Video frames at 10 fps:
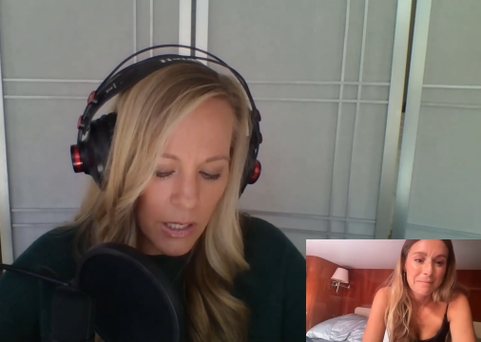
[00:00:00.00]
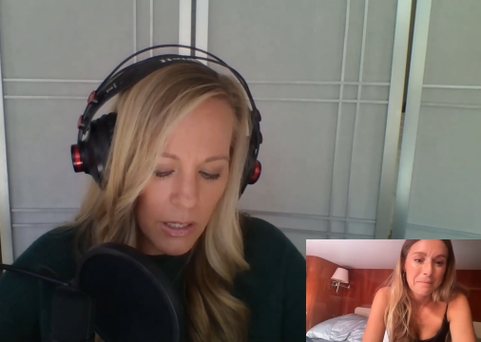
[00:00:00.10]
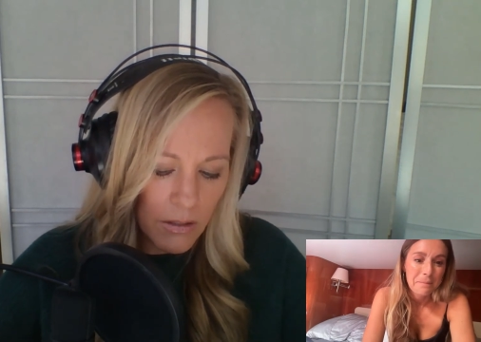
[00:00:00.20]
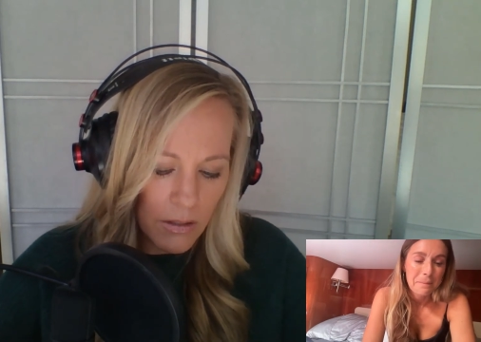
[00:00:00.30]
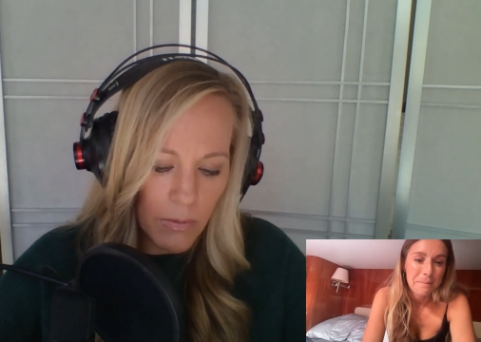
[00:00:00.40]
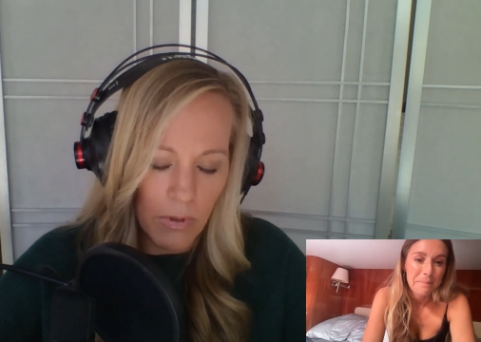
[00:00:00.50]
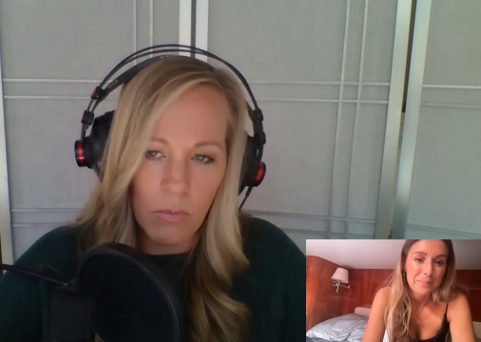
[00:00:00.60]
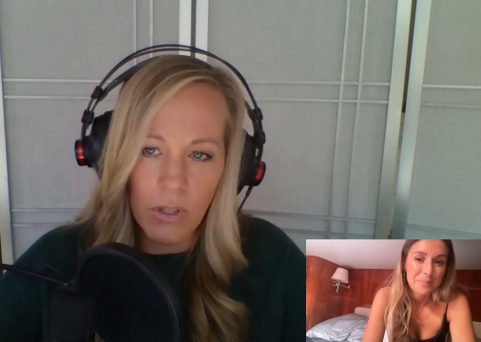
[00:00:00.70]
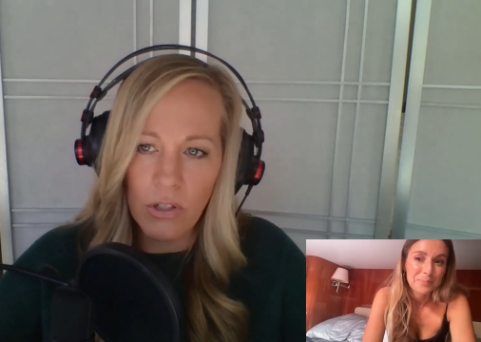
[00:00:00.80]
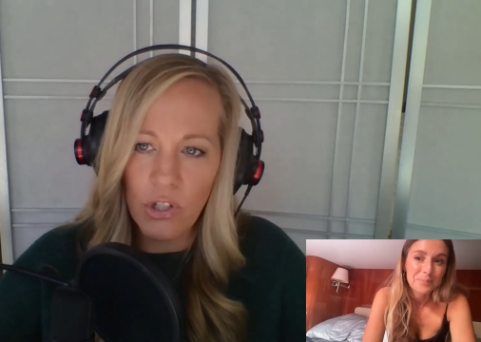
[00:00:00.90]

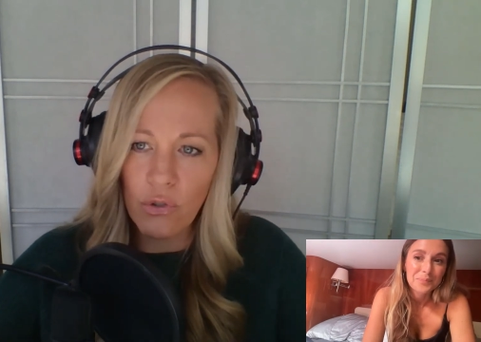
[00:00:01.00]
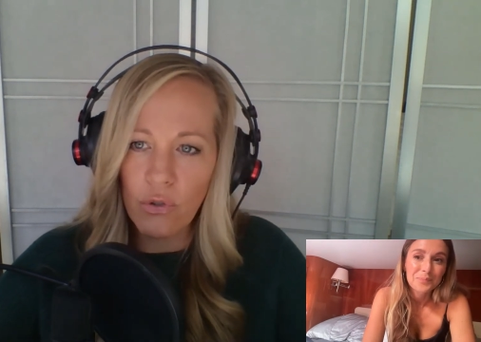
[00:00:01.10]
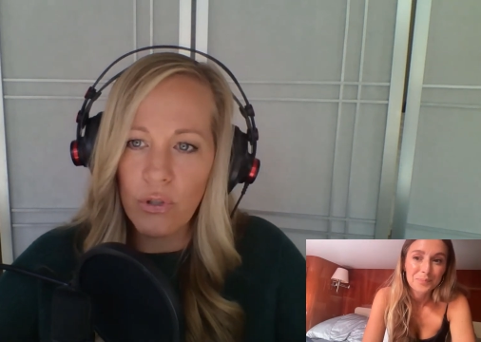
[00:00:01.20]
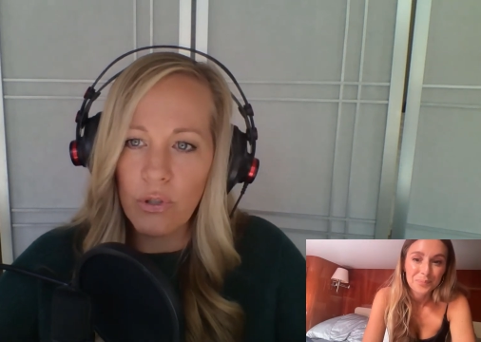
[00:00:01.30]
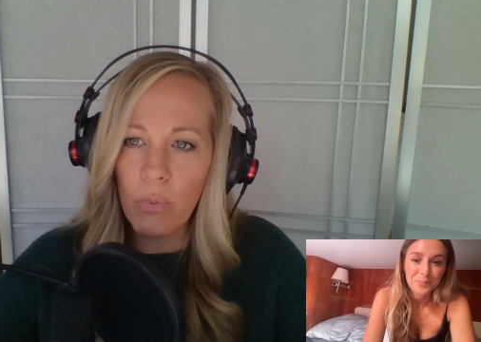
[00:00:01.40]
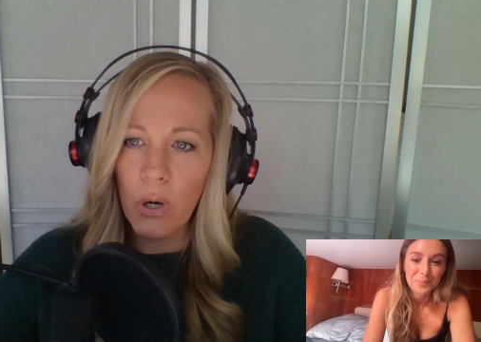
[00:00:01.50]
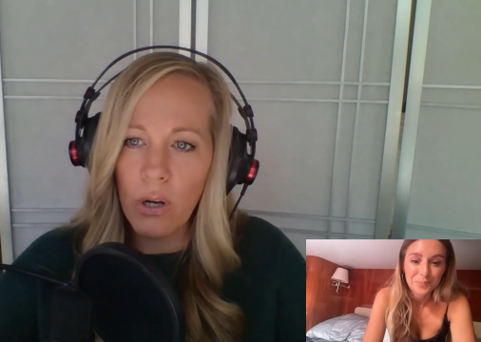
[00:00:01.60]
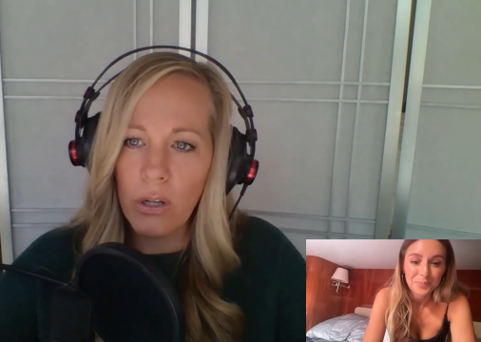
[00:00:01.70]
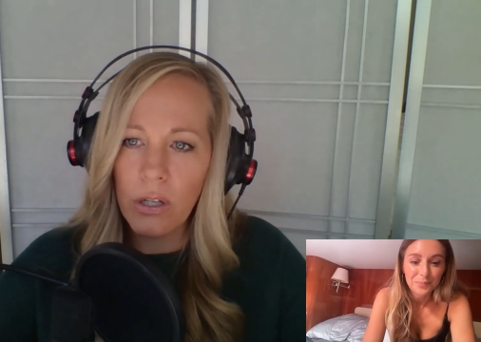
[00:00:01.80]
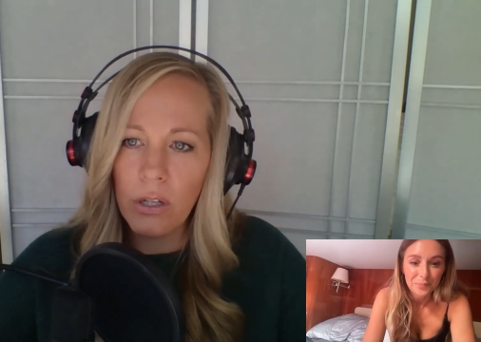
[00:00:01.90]
Speaker 1: obviously, with a
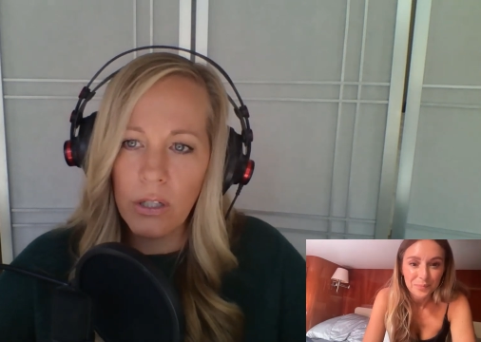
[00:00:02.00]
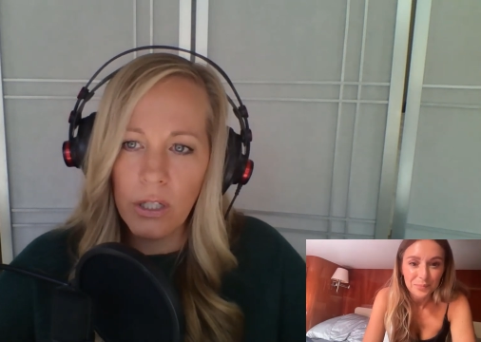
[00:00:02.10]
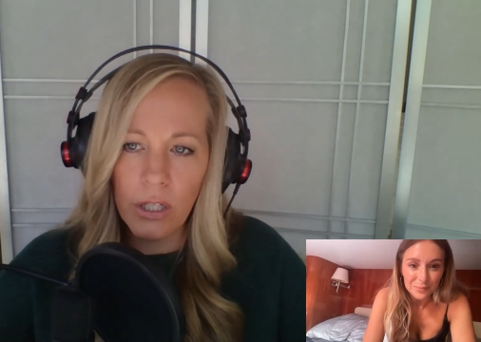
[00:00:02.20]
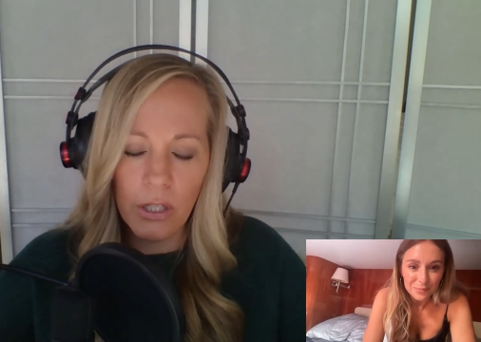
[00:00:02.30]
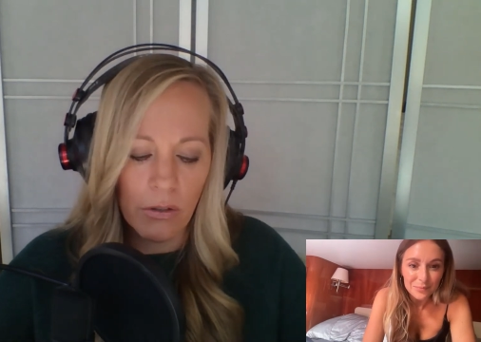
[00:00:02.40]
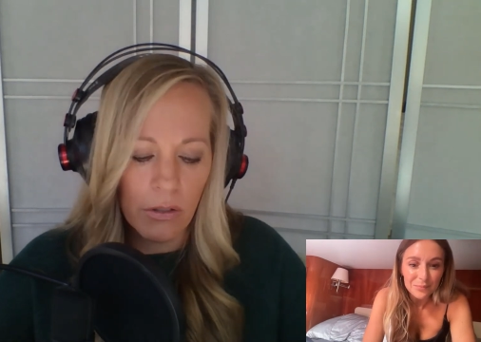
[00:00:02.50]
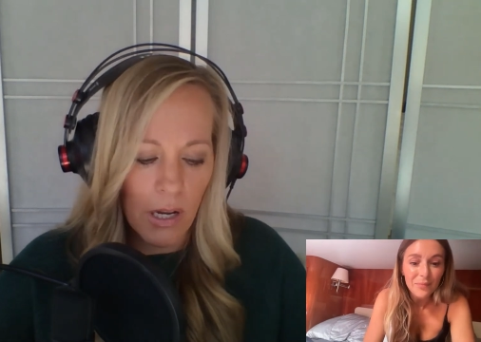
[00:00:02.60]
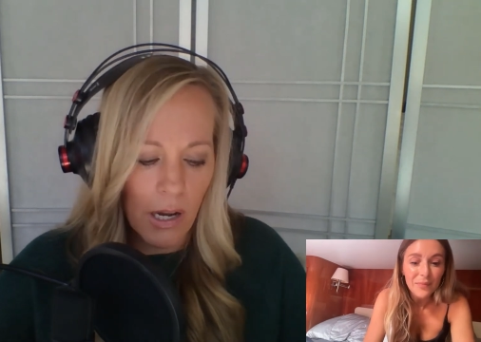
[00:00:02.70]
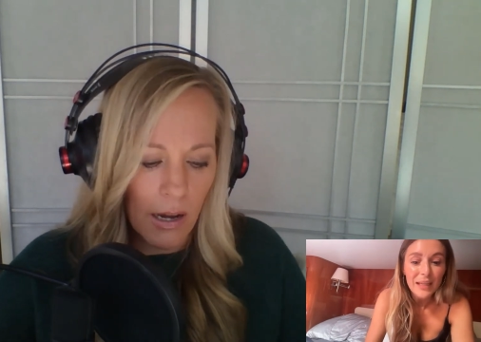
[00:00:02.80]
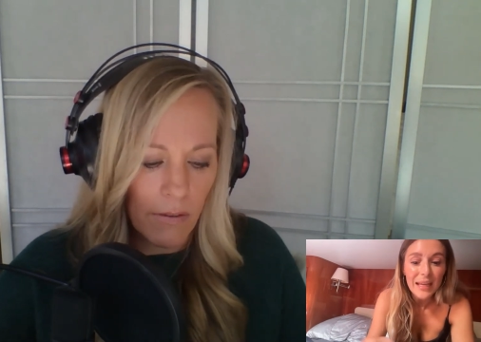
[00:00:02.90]
children's book,
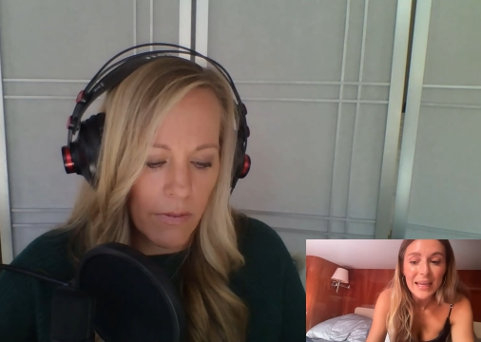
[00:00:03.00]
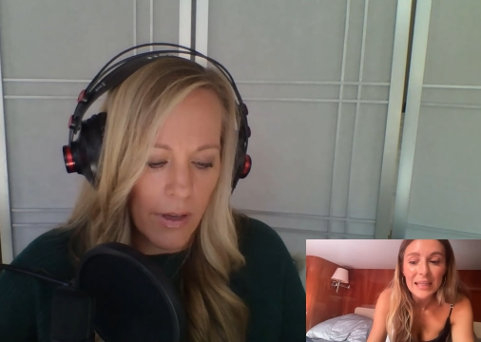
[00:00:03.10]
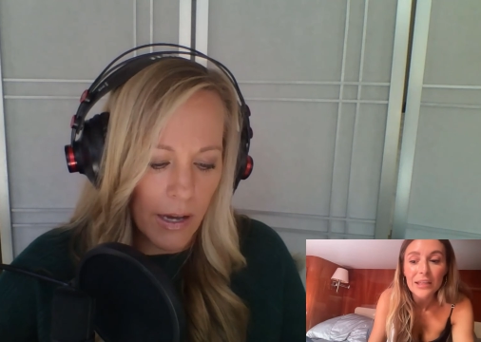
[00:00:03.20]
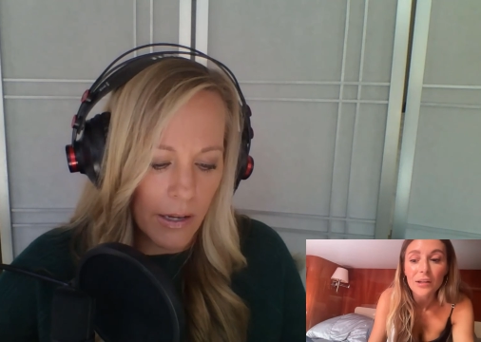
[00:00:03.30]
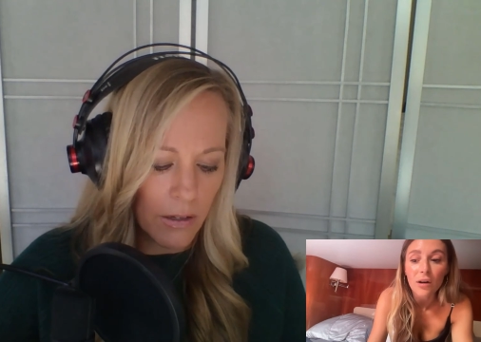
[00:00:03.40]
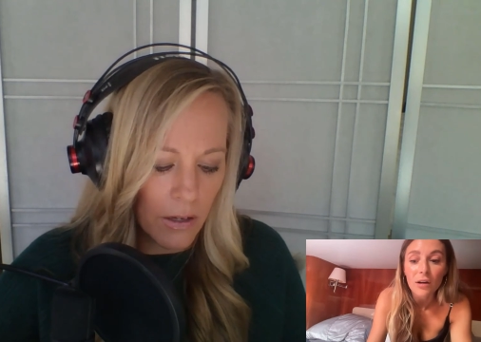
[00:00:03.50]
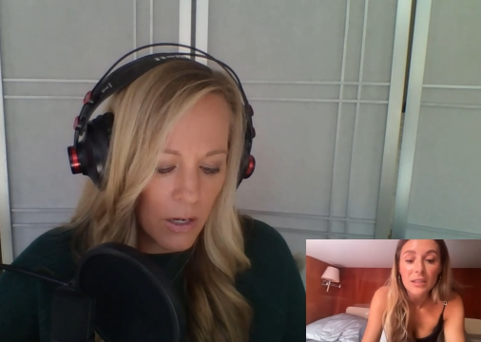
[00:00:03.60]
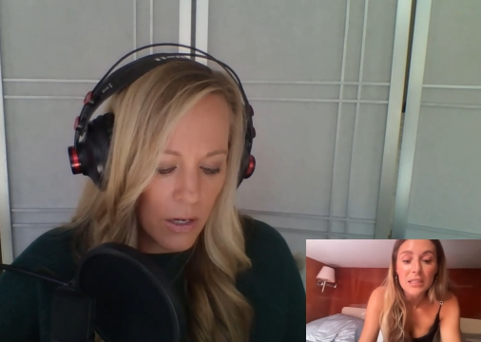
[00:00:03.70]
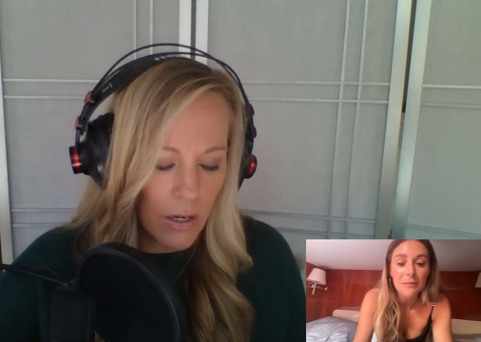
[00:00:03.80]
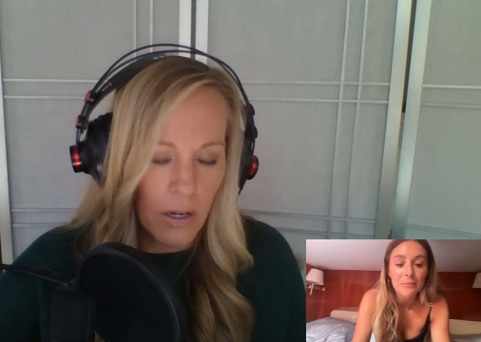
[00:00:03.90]
Speaker 2: you know, to
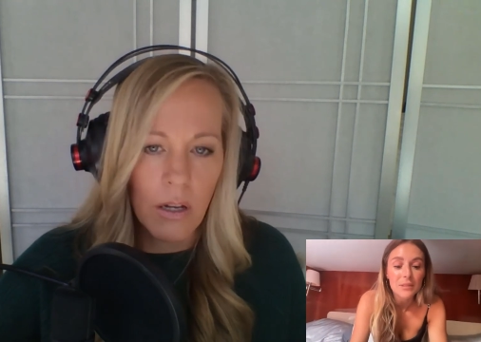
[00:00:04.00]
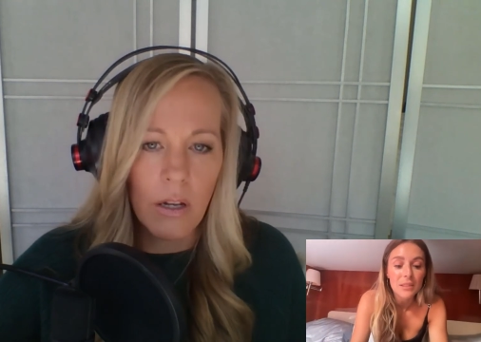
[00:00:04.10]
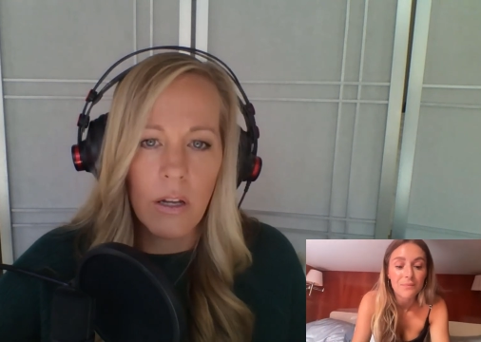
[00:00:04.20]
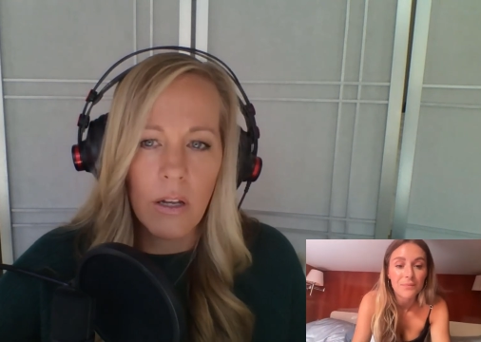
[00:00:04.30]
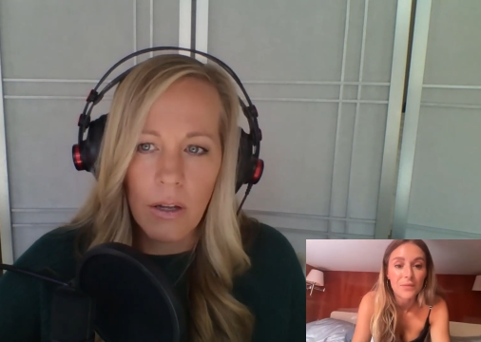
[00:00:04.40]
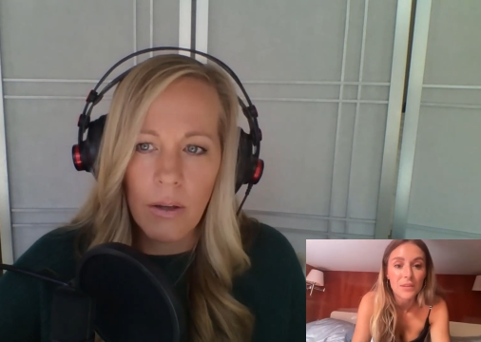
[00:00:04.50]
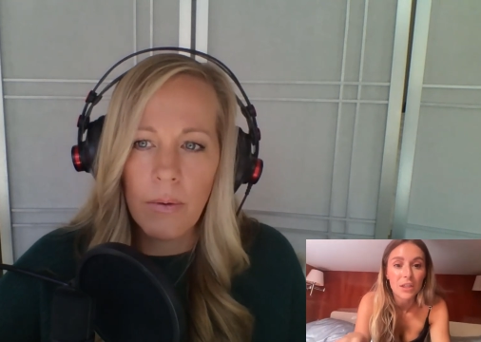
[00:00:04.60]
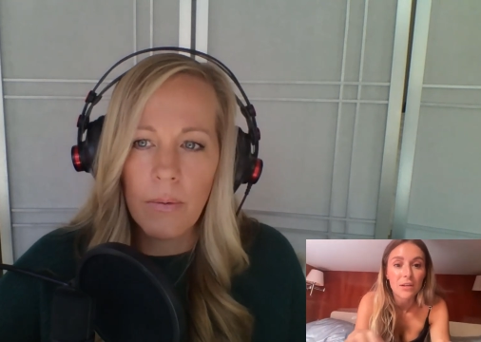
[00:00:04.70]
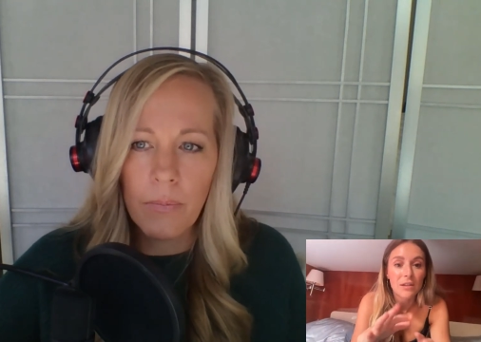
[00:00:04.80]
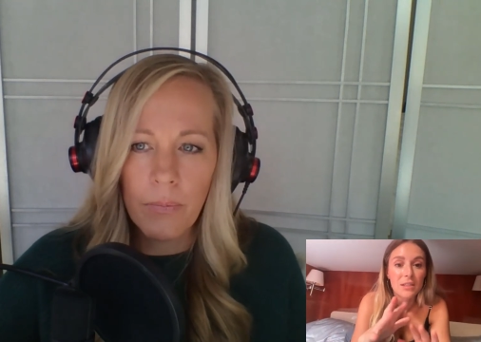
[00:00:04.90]
have that. There
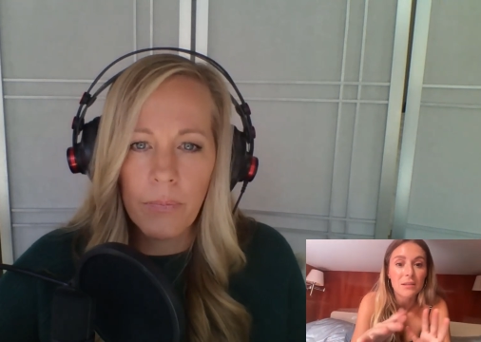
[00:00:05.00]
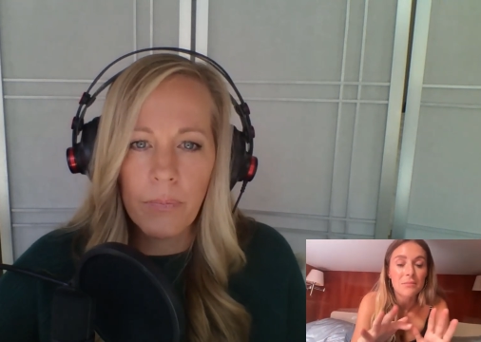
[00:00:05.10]
are some